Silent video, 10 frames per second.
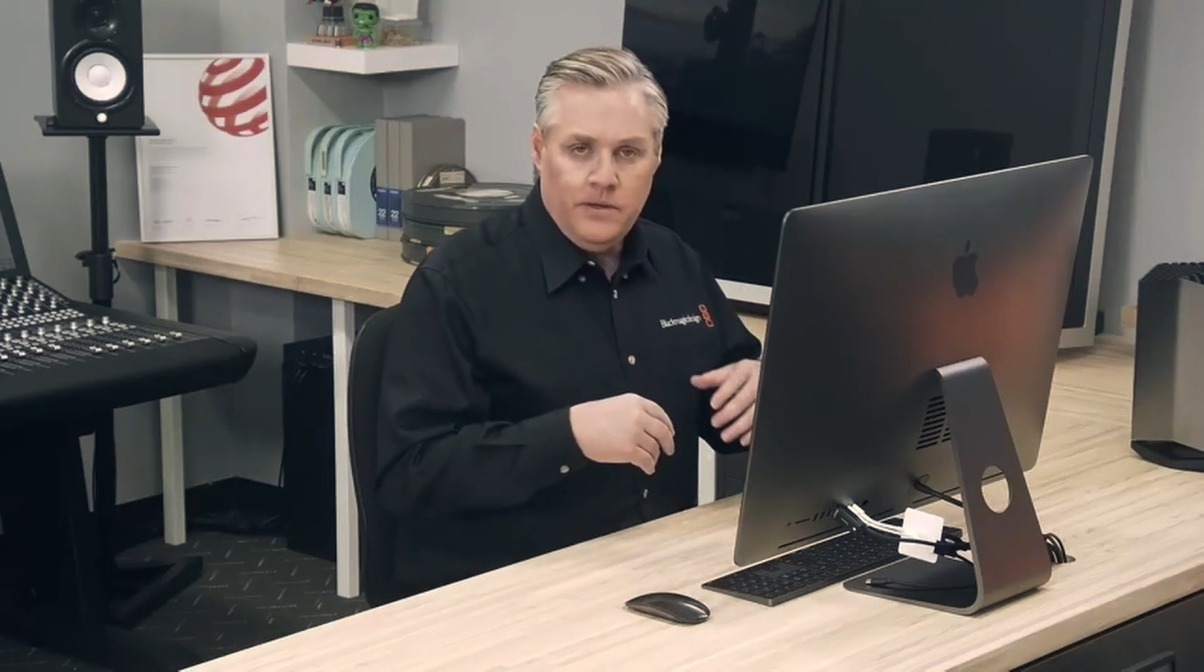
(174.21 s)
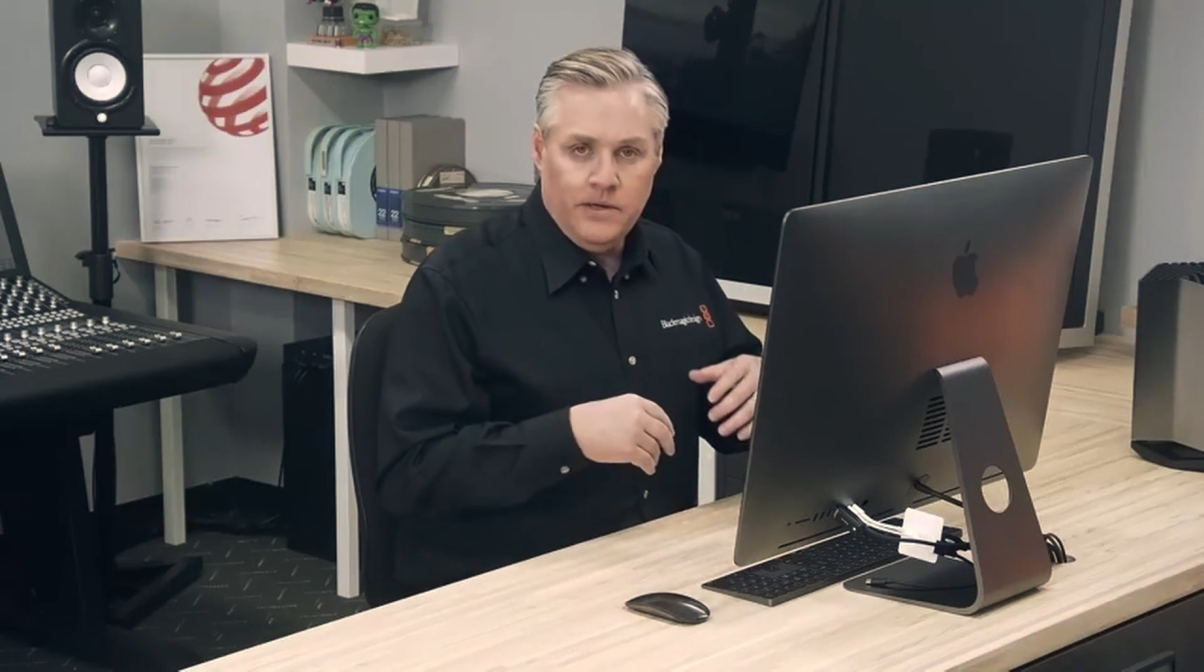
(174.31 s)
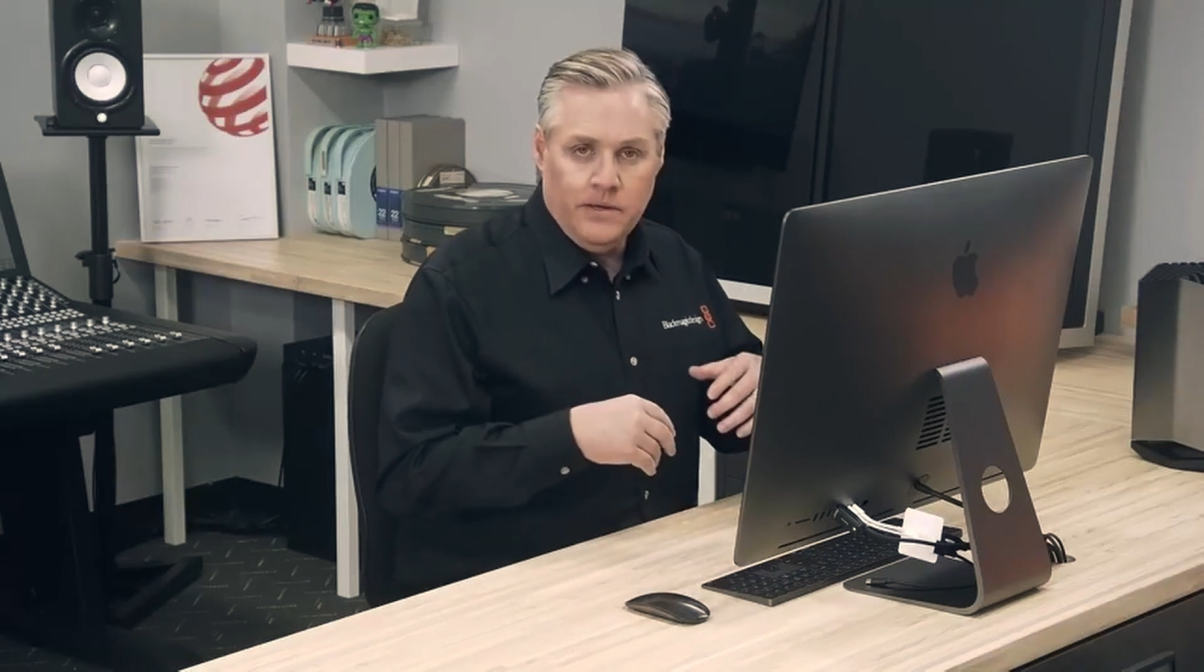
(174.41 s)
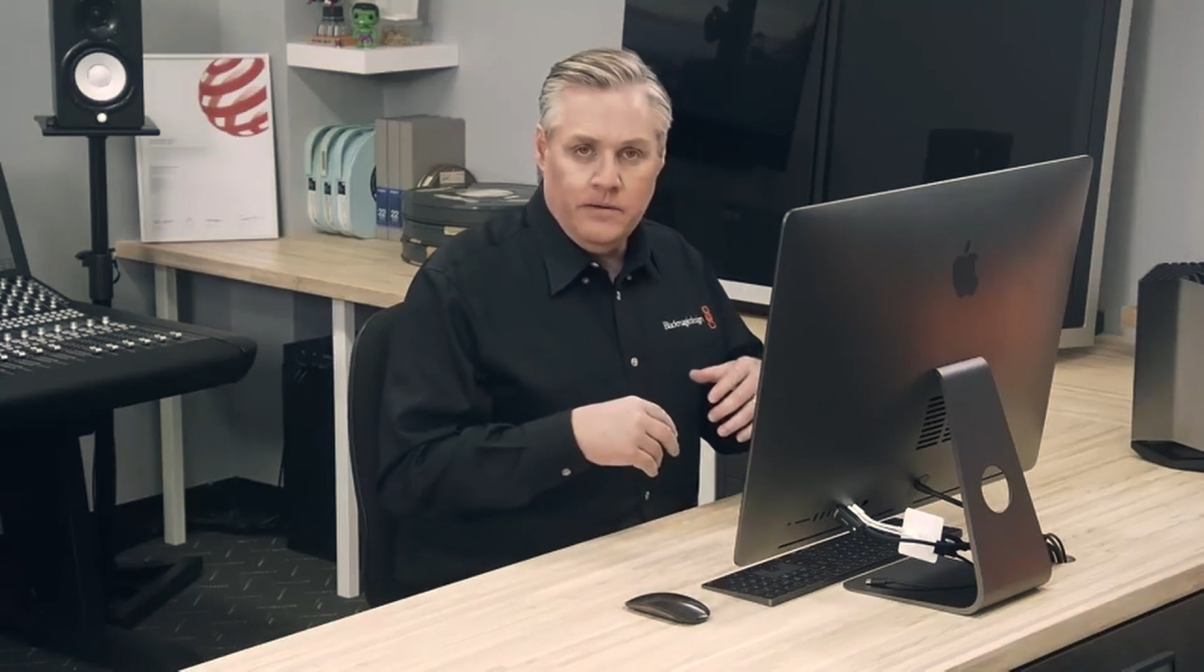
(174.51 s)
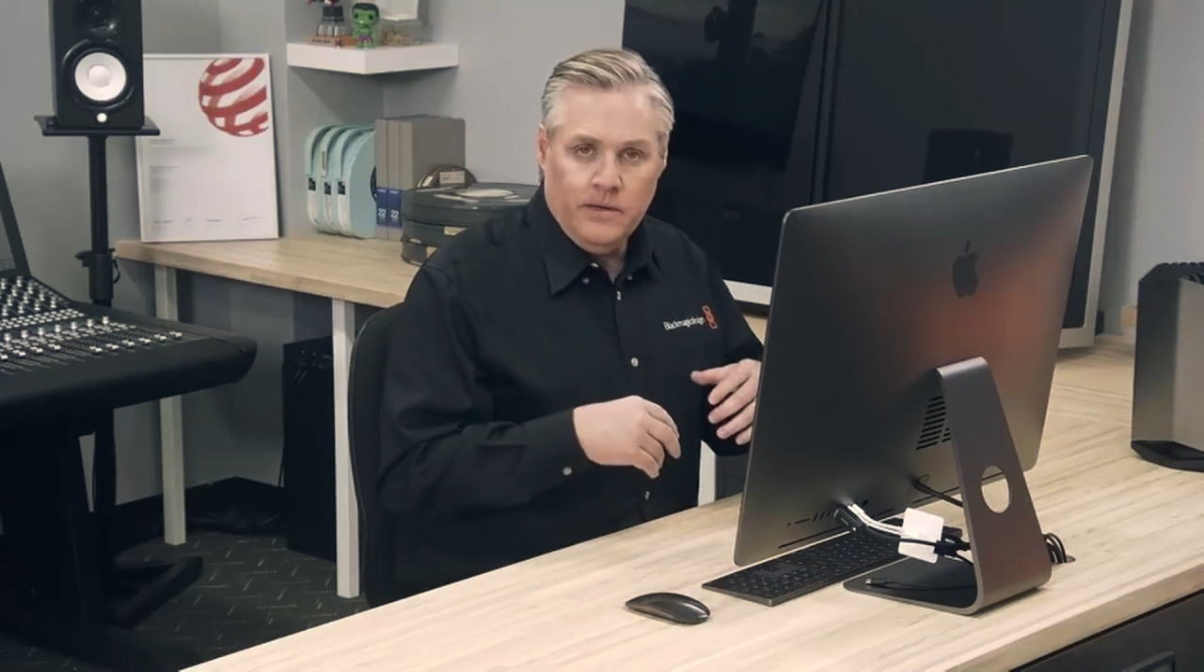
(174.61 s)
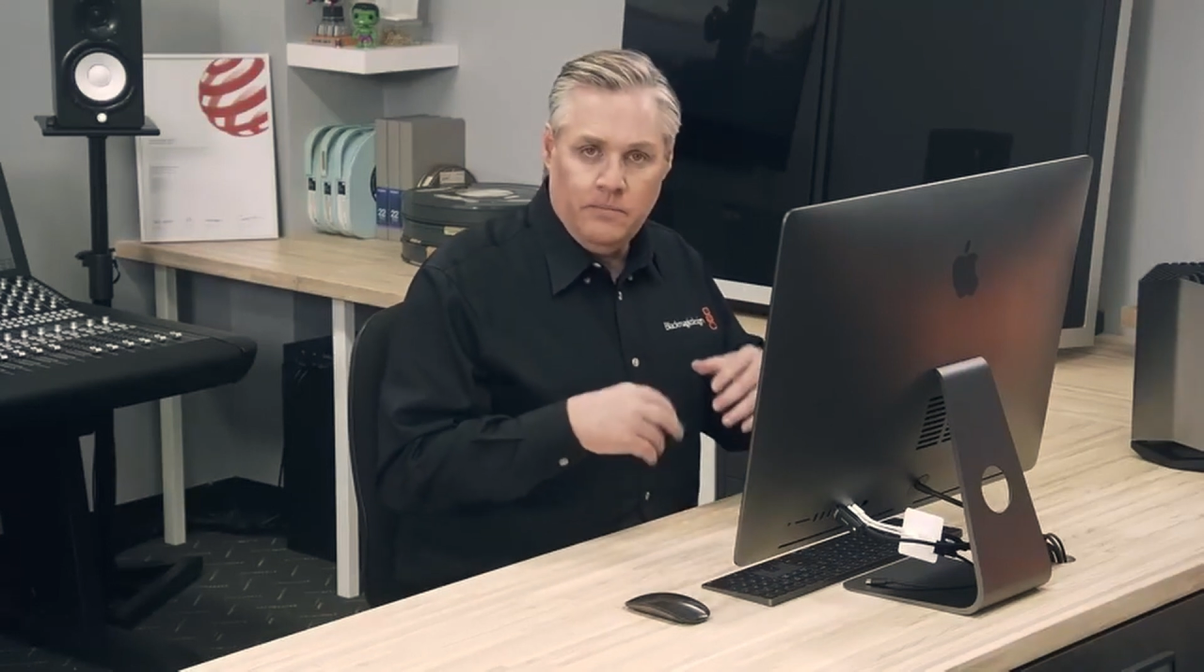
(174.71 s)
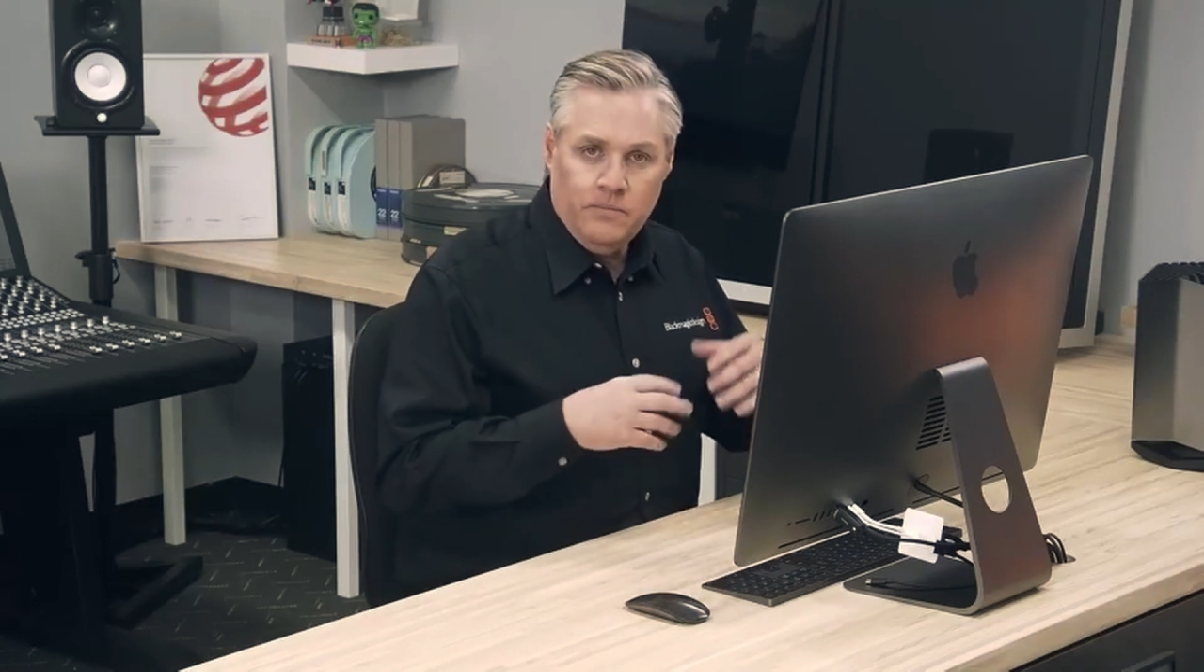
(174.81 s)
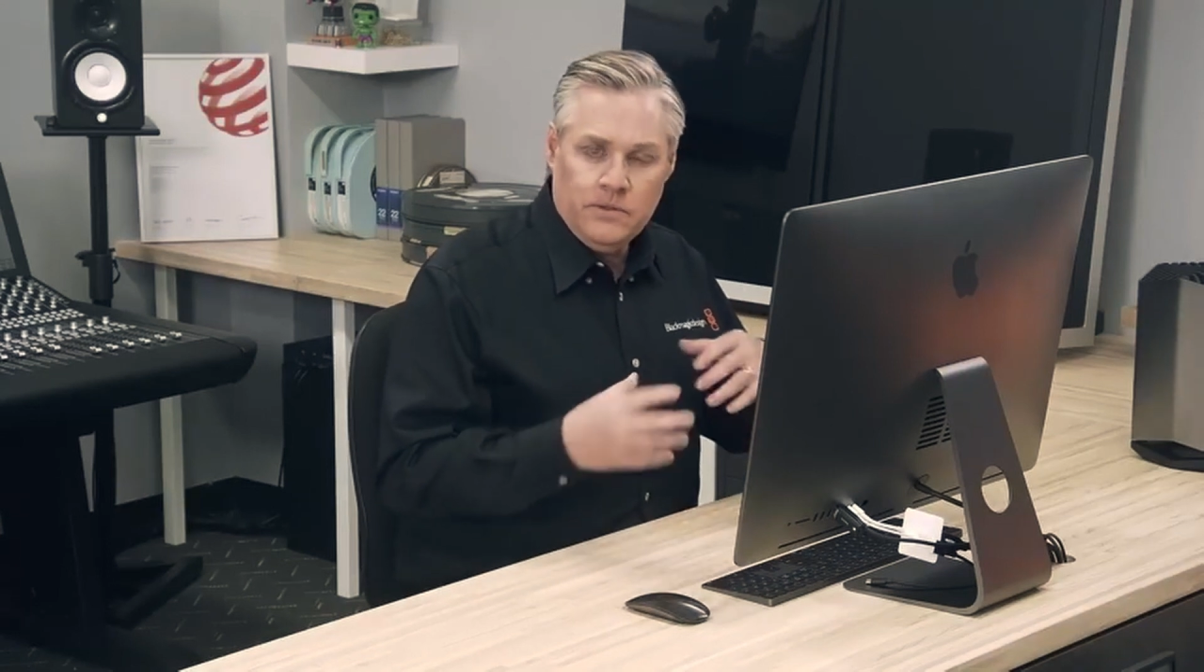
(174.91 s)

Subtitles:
you know,